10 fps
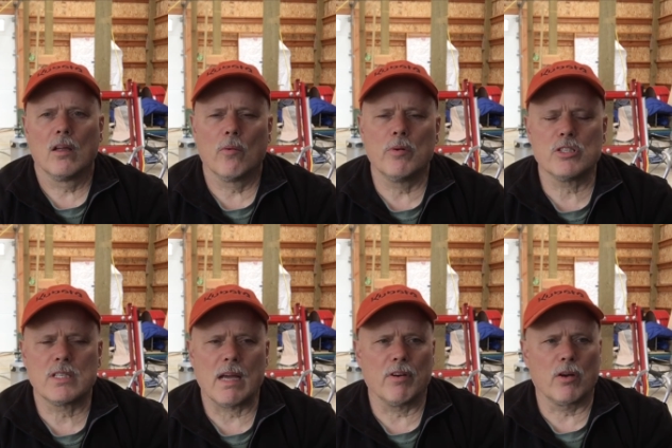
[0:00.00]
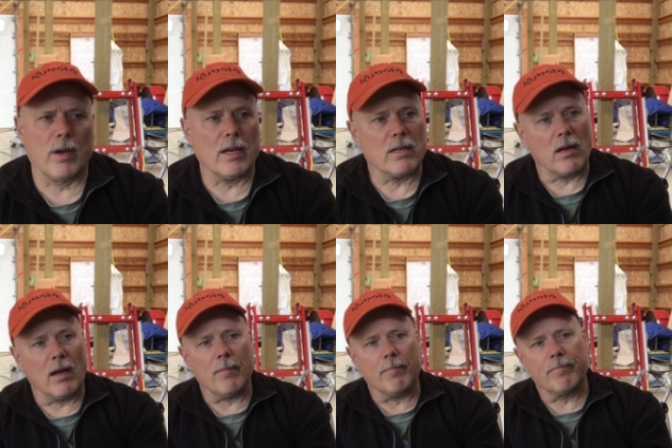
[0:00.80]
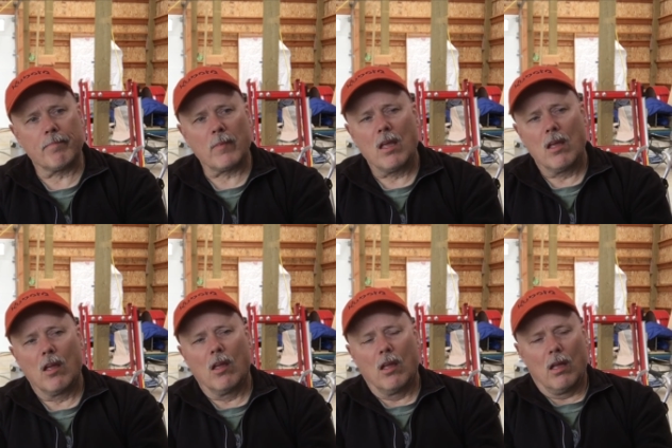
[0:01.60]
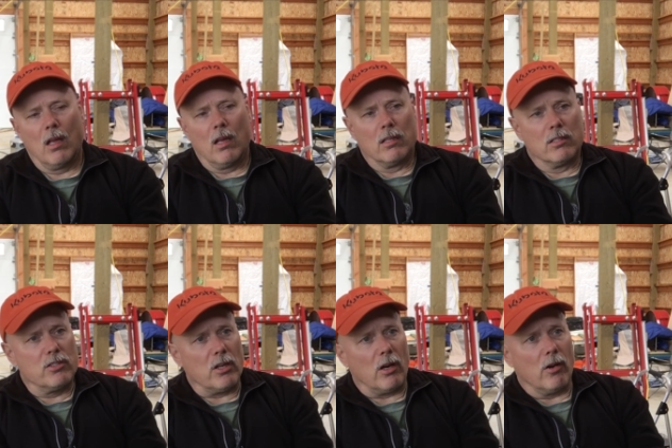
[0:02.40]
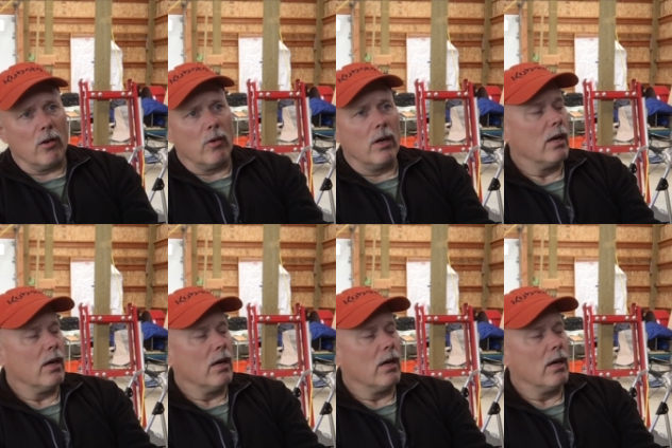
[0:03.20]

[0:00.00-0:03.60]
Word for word: we just have a great time. So,